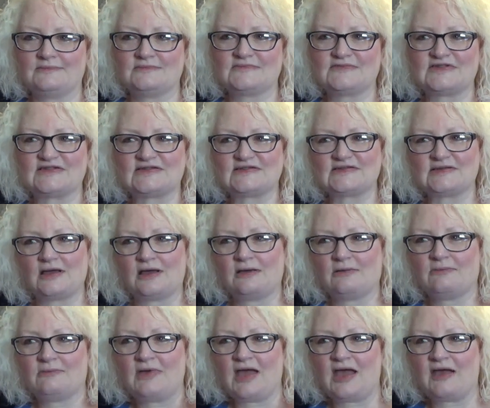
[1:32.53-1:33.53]

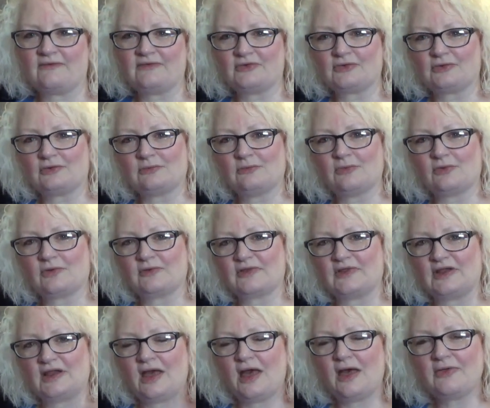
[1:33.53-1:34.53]
some have a little more
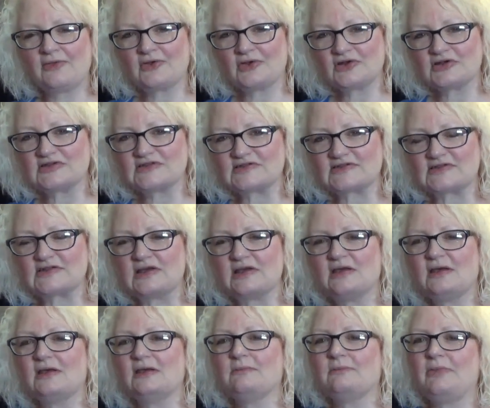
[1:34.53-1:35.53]
than others,
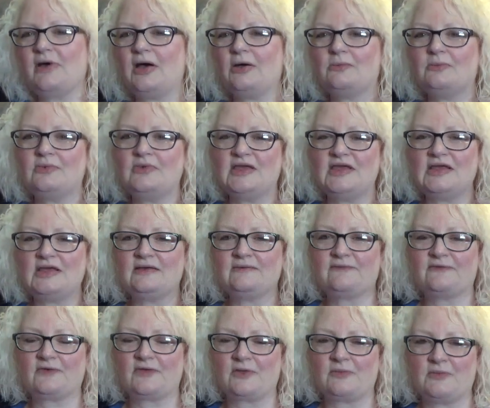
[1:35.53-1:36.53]
but we,
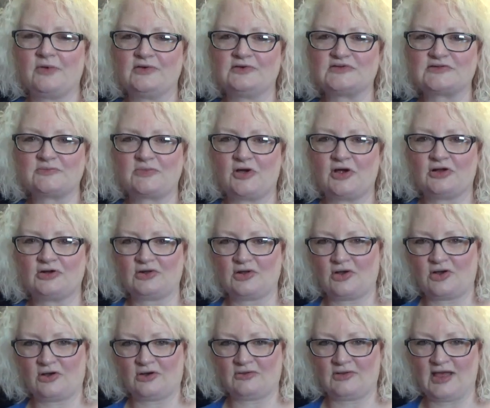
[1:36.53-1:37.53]
for the most part,
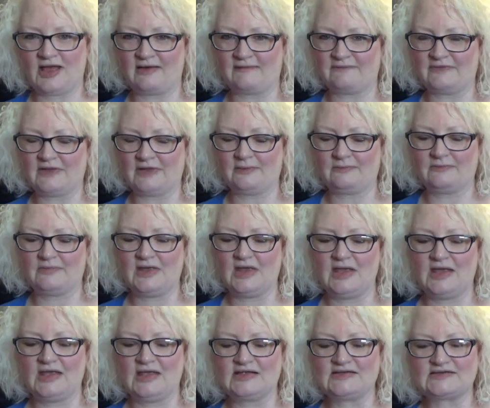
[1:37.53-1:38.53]
all have them.
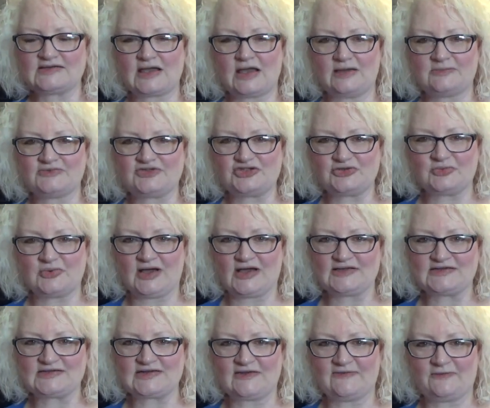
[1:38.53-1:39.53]
It's up to
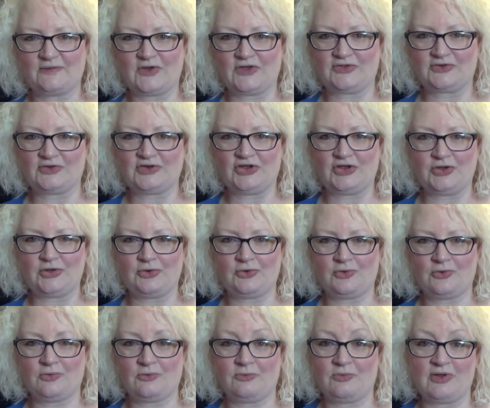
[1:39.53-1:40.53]
us of whether
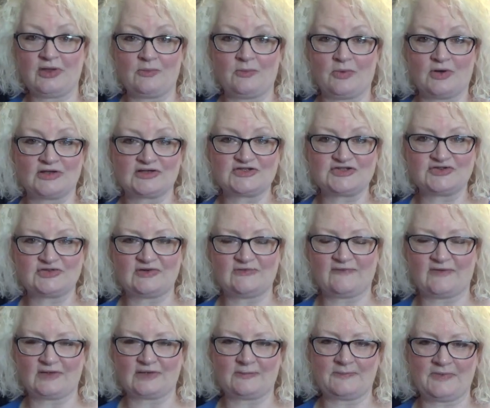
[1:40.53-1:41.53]
you we want to
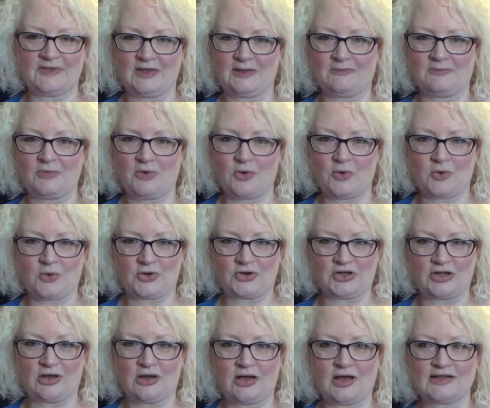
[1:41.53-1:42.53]
develop them or
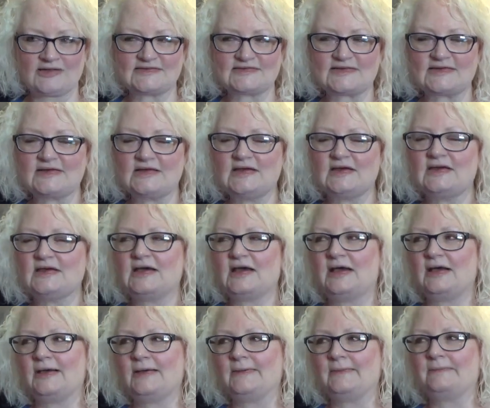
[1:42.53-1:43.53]
not.
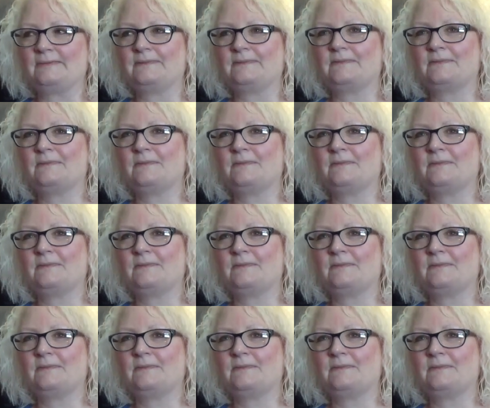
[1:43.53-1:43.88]
Um,